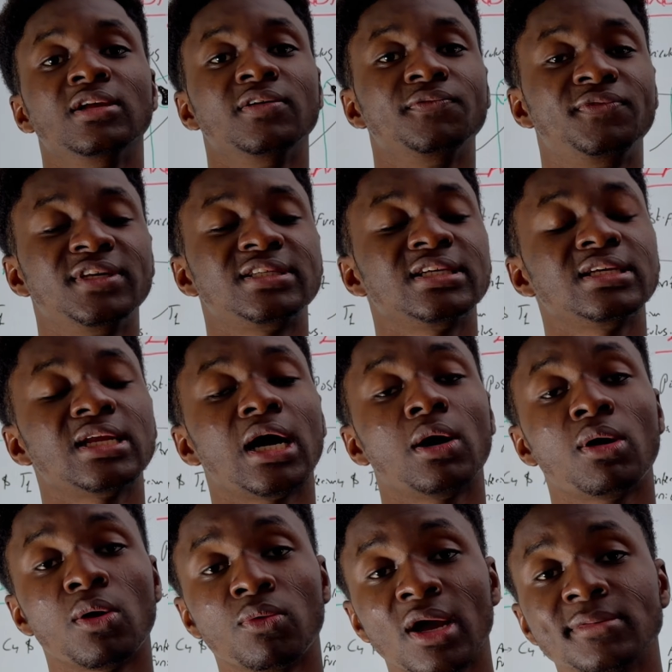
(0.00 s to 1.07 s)
visit
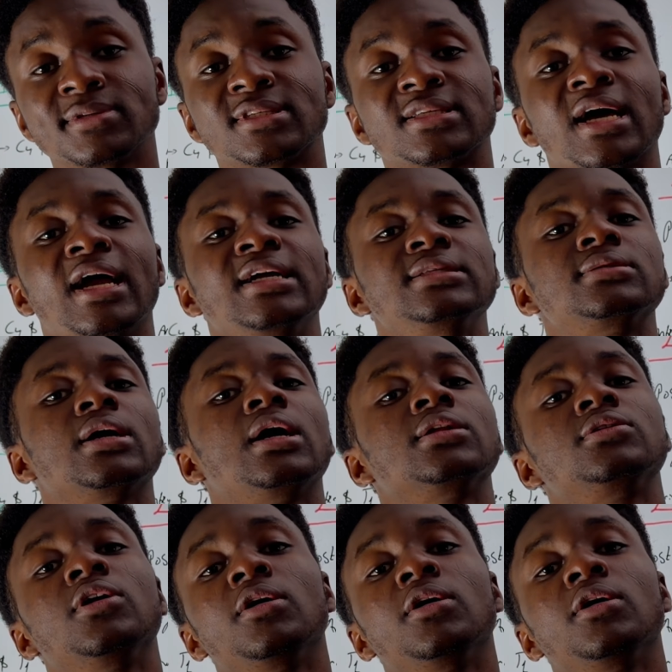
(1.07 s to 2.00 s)
our website at